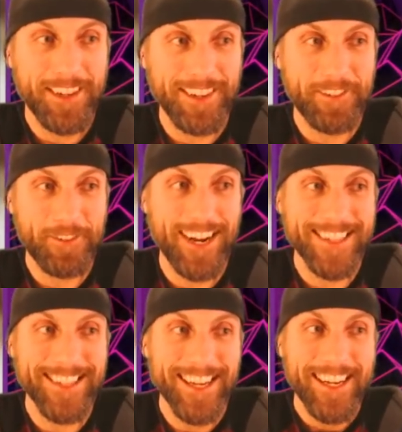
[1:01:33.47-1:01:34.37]

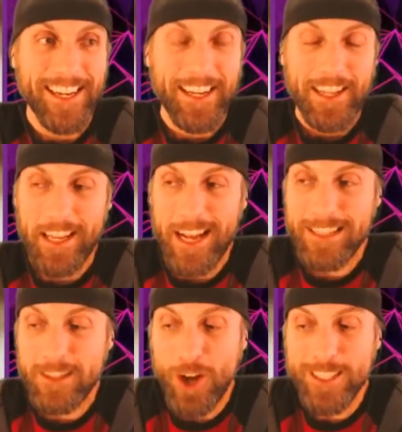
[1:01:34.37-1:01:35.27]
Right? It
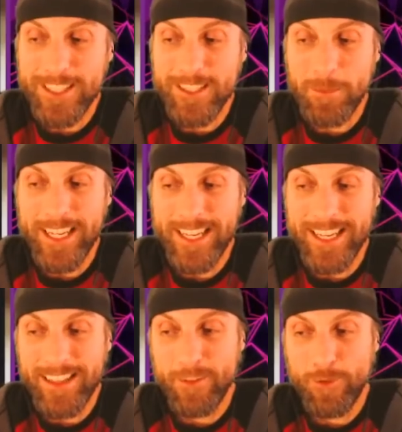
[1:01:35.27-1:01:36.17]
has lost its meaning
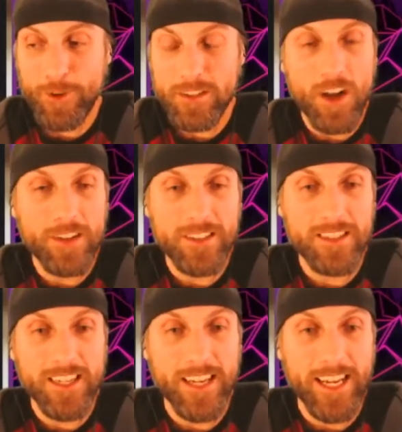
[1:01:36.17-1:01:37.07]
and therefore it's lost
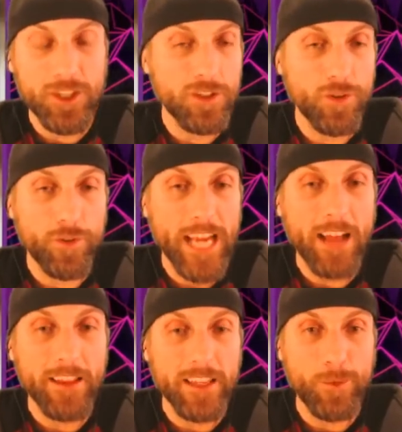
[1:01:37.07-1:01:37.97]
its connection to
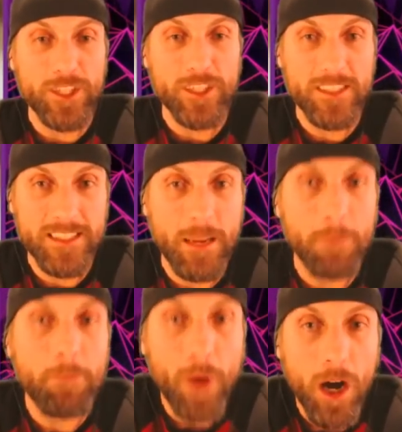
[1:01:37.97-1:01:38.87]
reality, which is it's a
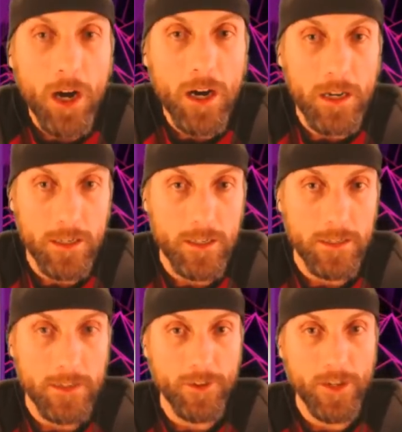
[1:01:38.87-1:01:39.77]
bug,
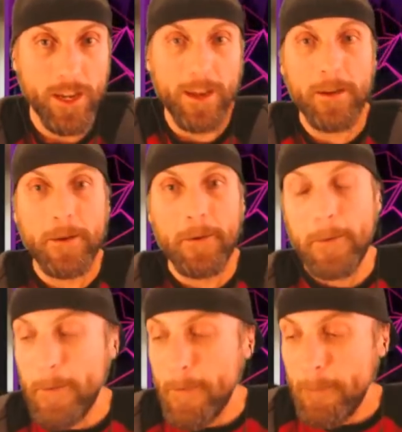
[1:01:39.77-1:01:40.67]
okay?
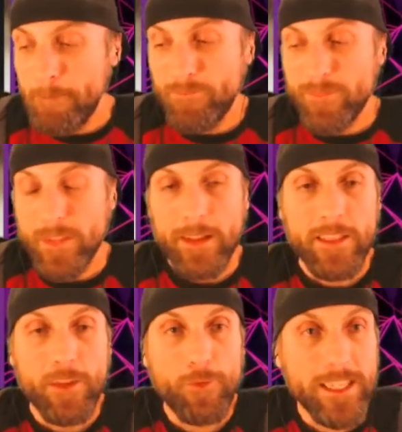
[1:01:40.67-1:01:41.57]

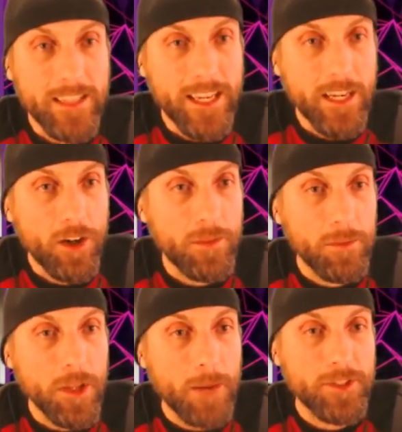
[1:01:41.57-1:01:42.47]
The reason they call them
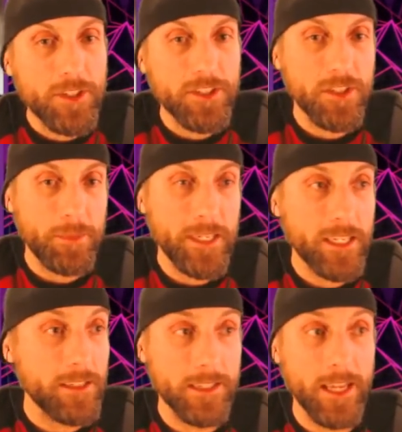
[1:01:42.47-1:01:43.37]
lobsters is
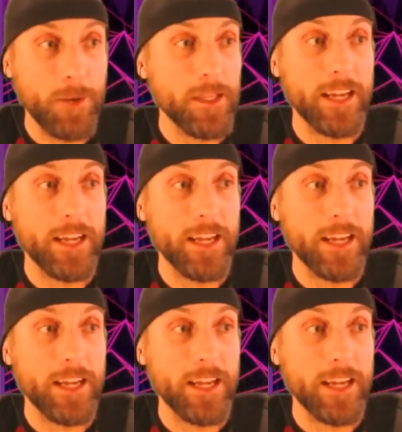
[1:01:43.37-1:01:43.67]
because they would like